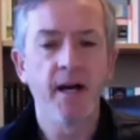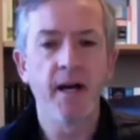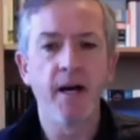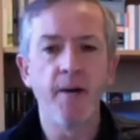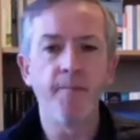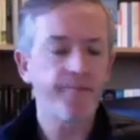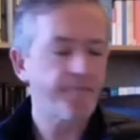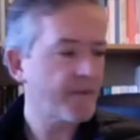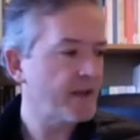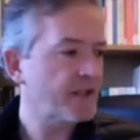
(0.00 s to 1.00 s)
Um,
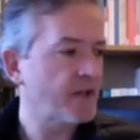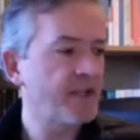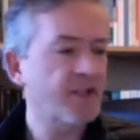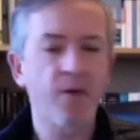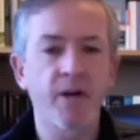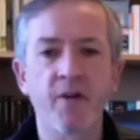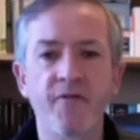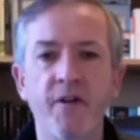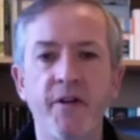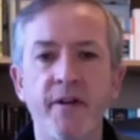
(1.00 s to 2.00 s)
so there's quite
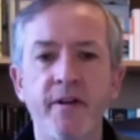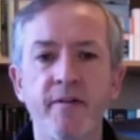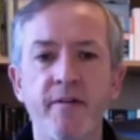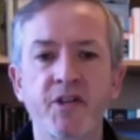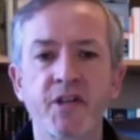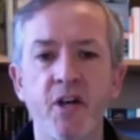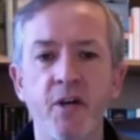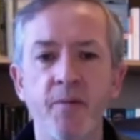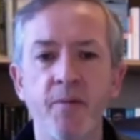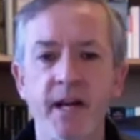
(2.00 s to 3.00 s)
often
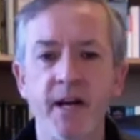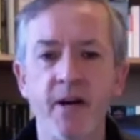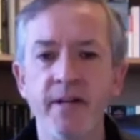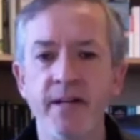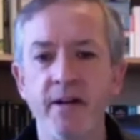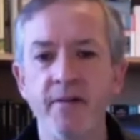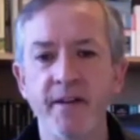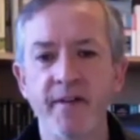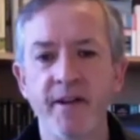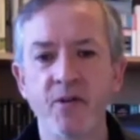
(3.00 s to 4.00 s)
scope to go, you know, they,
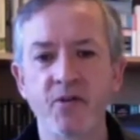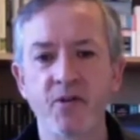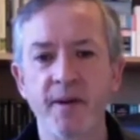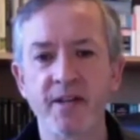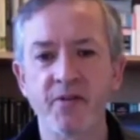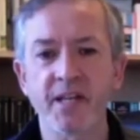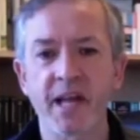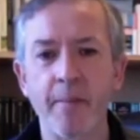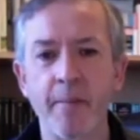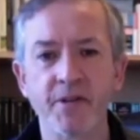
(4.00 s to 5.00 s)
they always talk about sort of
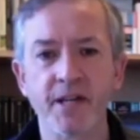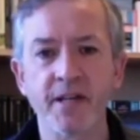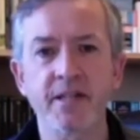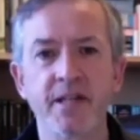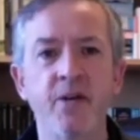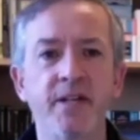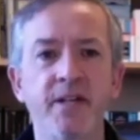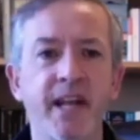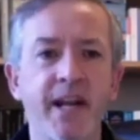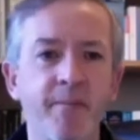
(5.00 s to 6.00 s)
10% slower and
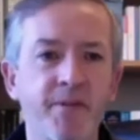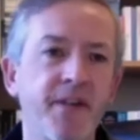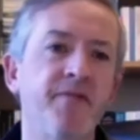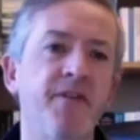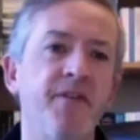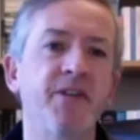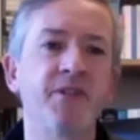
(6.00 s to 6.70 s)
10% faster.